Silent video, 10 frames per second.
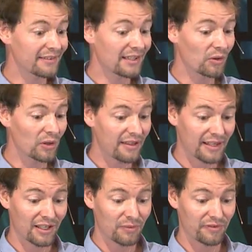the only
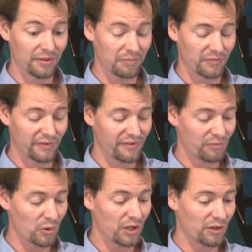thing is with the, with the
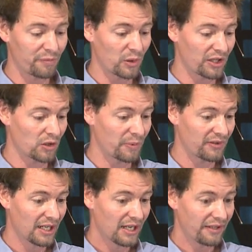world of polytopes
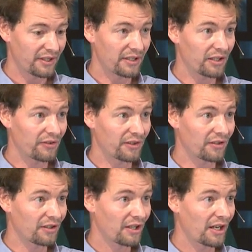that there is
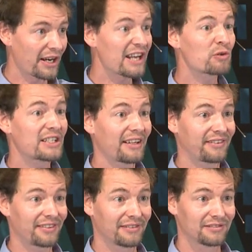an, an entry test.
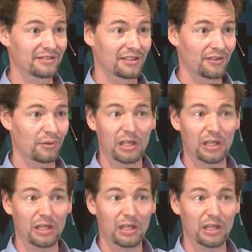So we